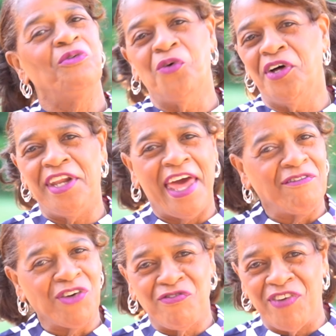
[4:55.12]
will
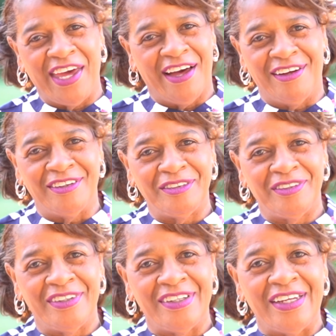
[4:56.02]
never fail.
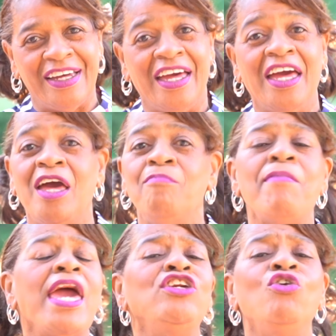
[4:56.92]

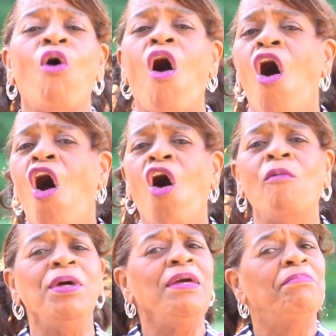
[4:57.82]
May you all
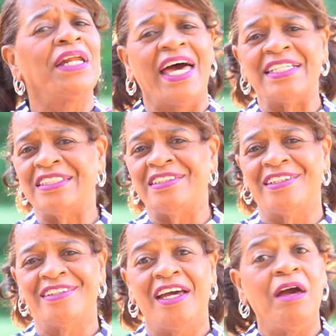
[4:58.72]
be blessed
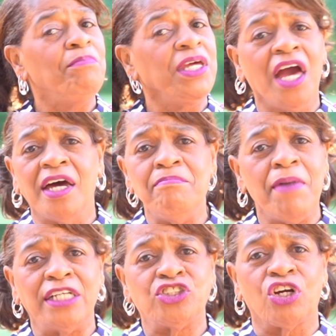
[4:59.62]
beyond
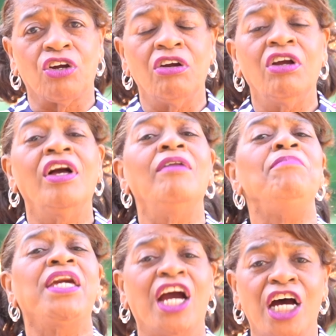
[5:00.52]
measure
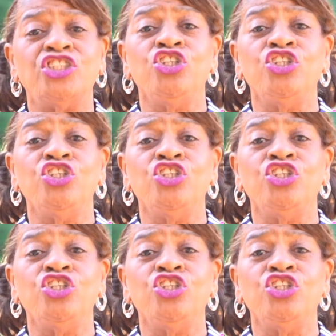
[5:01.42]
because